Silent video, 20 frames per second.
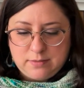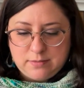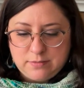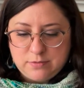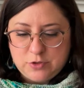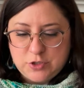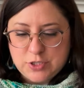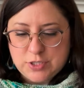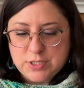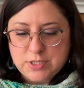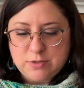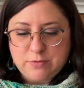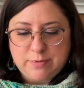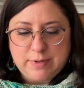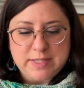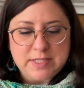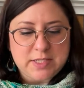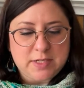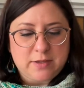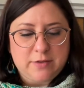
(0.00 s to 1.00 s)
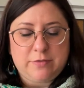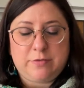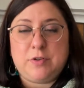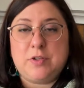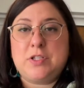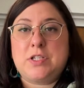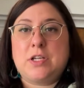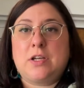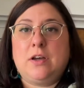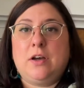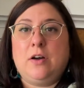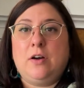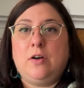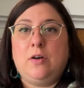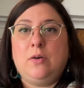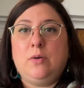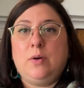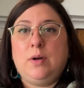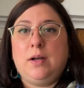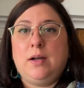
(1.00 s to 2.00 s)
just the rest of the foot to
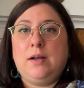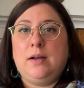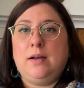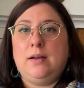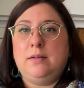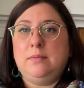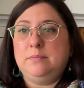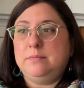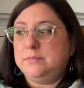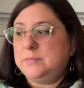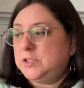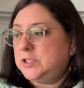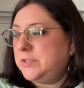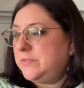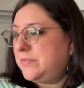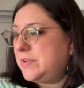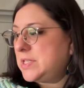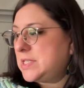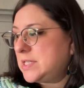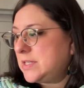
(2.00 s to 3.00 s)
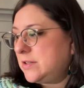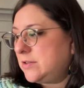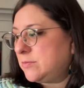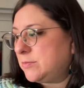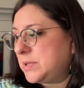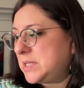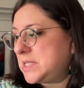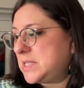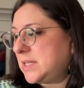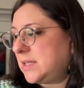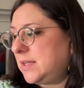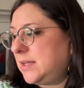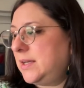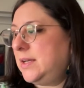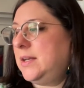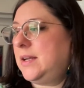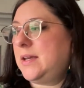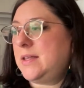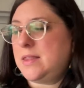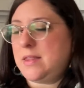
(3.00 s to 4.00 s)
go. She visited recently
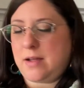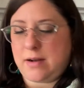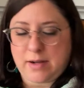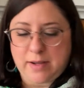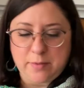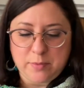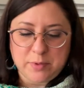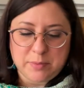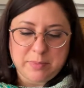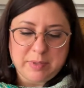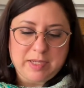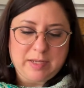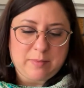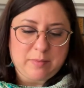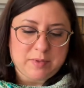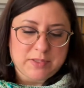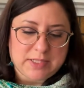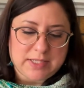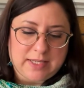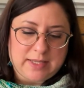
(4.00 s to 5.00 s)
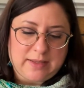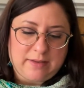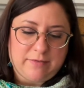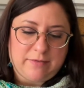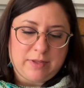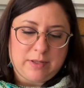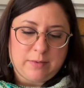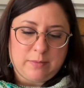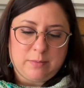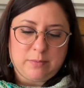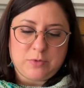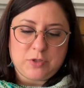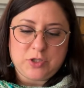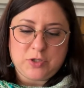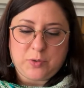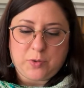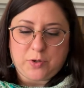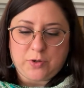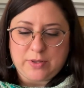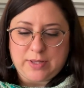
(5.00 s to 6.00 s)
and I thought I would be able to give them
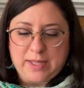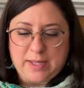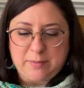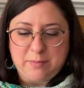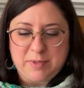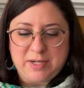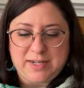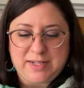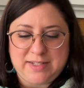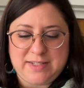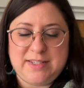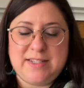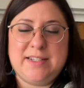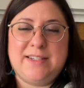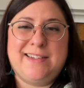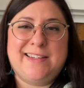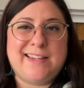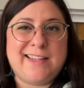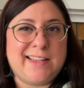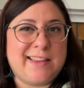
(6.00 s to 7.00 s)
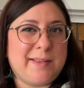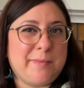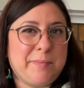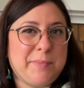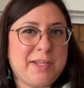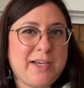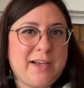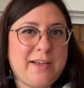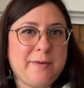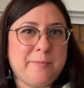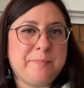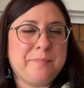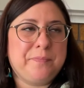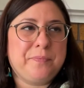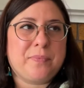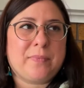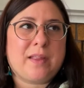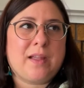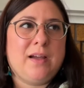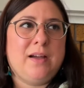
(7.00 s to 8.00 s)
to her then, but I didn't get them done.
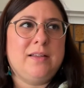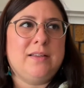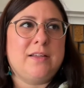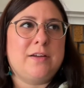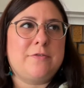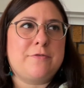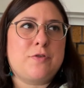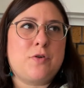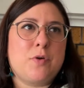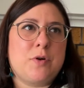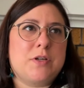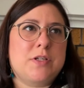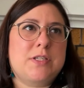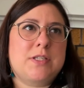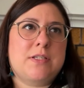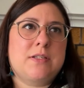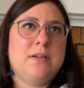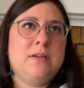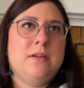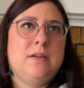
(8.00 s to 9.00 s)
And then of course,